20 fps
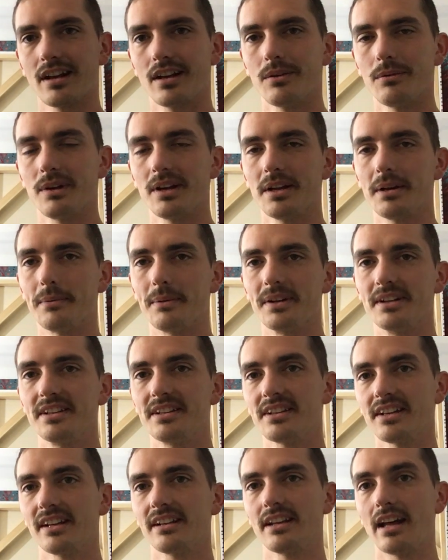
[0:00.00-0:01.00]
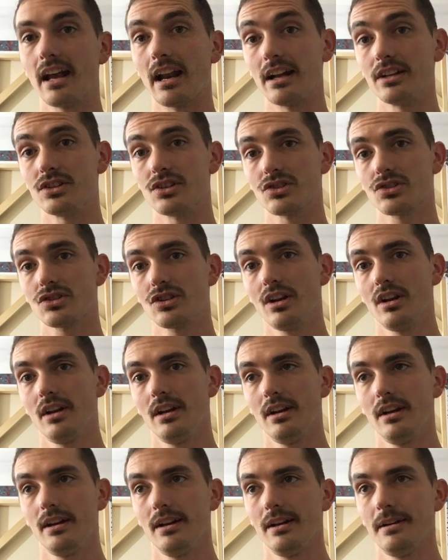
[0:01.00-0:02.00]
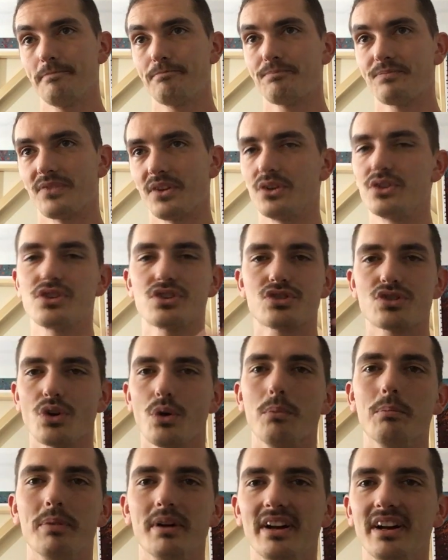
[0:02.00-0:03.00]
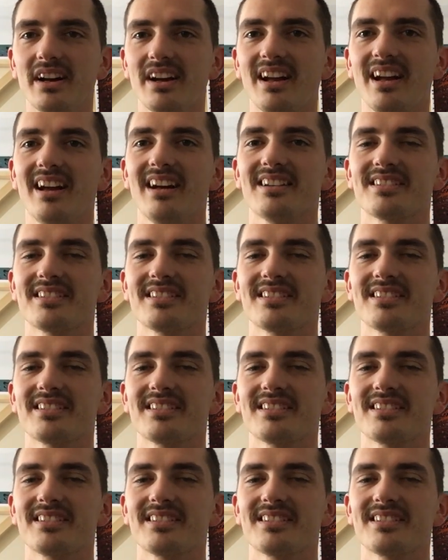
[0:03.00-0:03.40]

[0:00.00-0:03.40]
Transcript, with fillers: I don't want anyone to think that. I just, they're just so big.